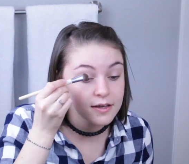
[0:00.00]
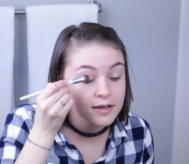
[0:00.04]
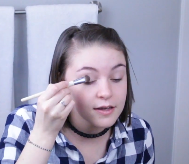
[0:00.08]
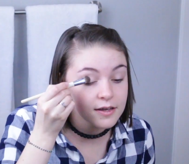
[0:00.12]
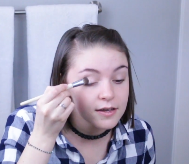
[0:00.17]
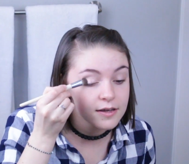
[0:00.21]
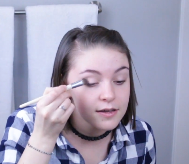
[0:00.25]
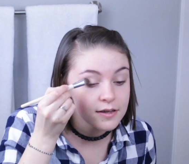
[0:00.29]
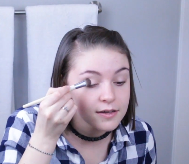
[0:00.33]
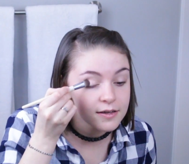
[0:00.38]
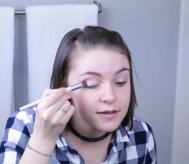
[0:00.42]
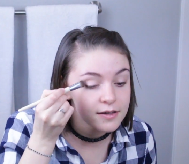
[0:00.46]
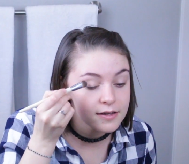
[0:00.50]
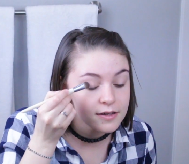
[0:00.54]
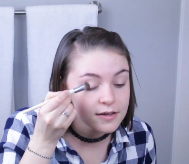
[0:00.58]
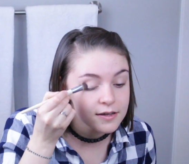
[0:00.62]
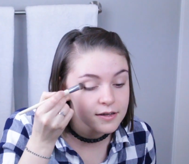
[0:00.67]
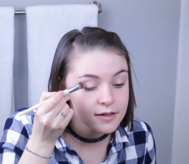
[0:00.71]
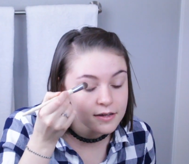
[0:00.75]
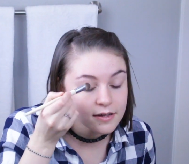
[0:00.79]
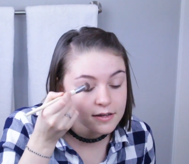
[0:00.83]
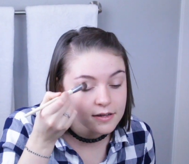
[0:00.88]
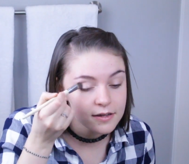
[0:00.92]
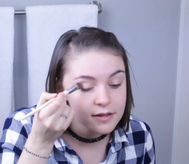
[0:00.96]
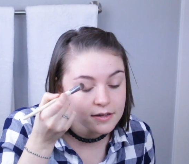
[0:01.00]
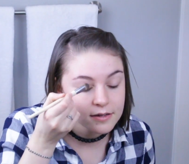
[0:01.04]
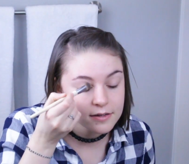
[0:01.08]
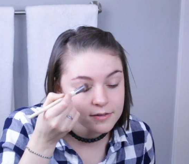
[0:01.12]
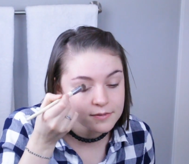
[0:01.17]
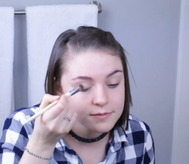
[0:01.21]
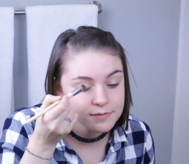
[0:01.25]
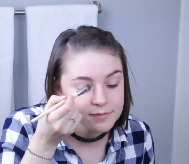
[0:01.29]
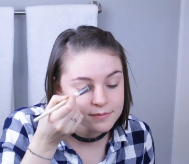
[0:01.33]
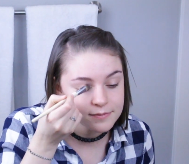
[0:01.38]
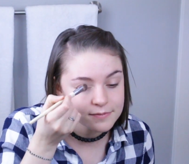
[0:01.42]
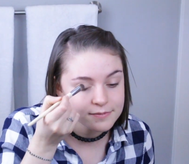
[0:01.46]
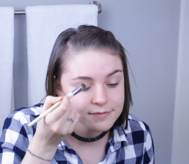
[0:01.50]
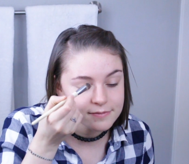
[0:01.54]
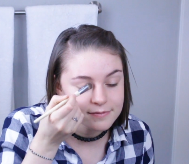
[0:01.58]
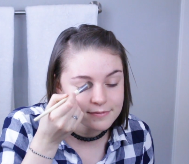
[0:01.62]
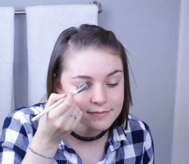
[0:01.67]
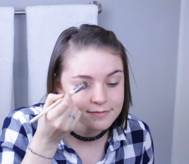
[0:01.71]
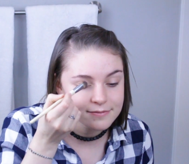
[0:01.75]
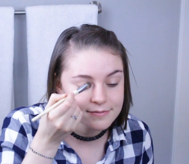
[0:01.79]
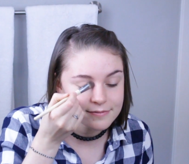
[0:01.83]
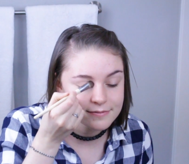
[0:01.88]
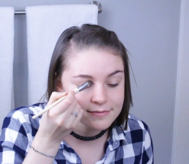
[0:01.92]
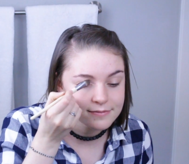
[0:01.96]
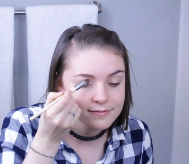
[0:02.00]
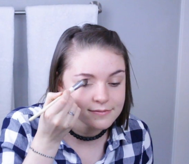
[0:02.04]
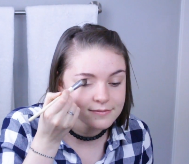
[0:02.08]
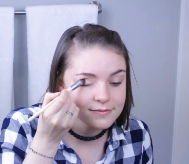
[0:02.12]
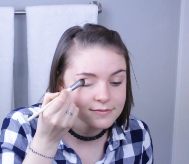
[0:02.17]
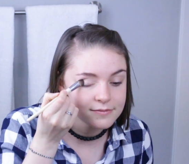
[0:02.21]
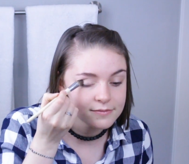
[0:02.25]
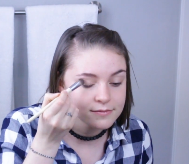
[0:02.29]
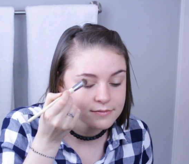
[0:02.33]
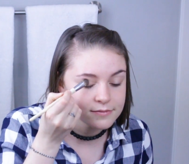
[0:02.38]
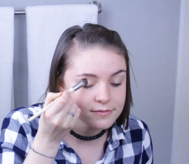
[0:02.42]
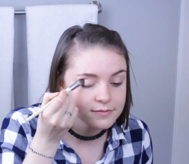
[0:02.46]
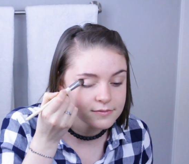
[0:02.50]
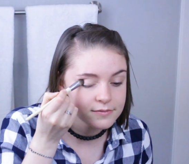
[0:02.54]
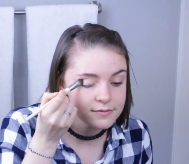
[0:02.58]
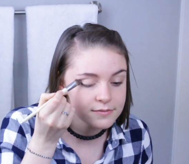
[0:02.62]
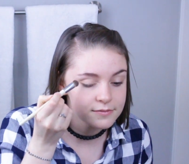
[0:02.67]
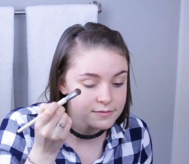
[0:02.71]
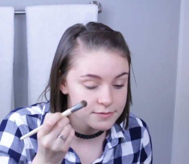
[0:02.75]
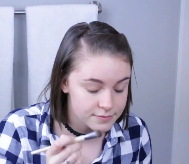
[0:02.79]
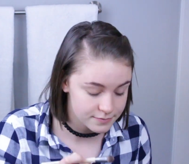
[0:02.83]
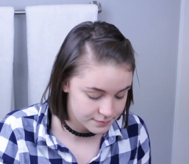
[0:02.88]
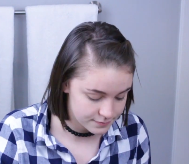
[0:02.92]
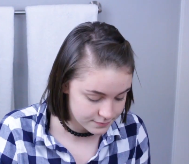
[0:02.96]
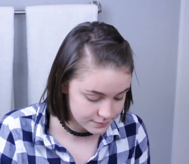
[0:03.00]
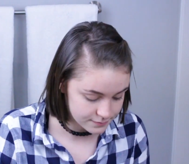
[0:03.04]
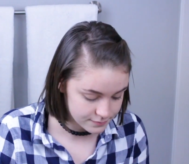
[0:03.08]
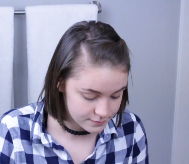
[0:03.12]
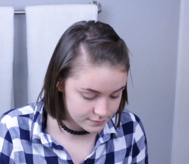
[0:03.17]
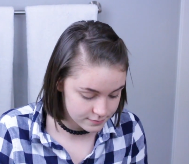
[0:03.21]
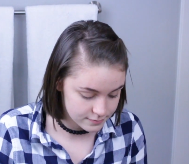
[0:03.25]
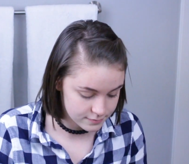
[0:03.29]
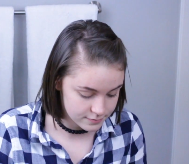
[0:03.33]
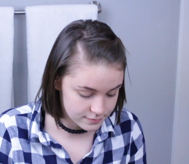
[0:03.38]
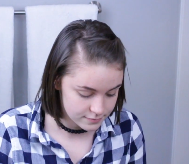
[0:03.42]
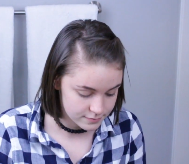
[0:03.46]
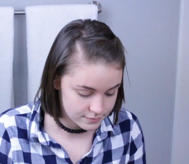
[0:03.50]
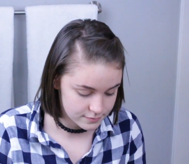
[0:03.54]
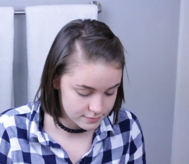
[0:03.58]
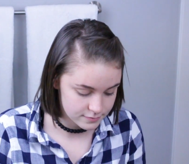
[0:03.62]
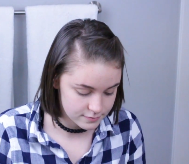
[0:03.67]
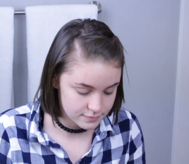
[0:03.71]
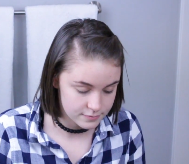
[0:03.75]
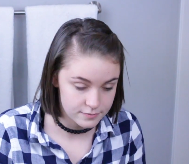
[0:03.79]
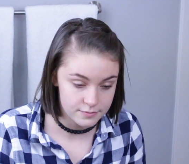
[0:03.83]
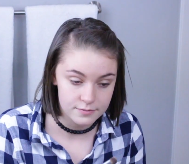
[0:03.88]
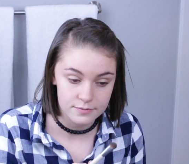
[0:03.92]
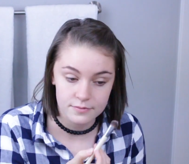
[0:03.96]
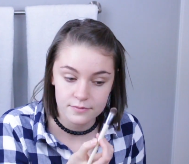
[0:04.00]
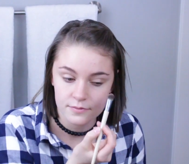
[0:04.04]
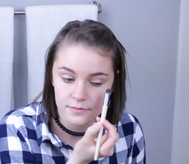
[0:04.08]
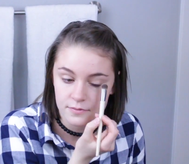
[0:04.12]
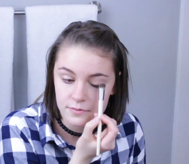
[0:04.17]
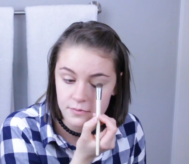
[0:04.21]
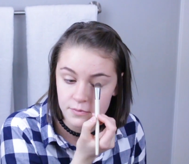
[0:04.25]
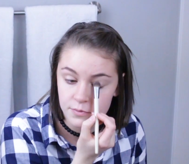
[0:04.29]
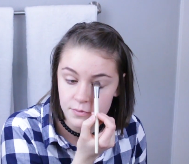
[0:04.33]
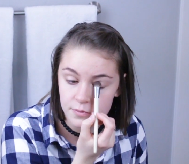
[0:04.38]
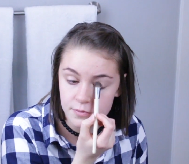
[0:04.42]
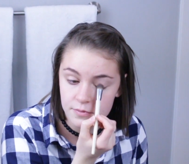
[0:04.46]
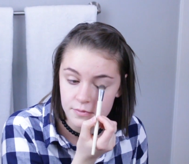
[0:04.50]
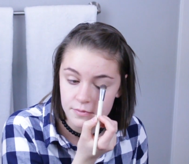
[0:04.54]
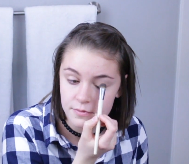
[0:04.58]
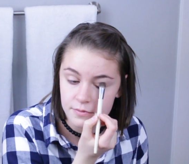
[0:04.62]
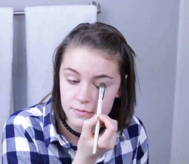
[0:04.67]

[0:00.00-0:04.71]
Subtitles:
(silence)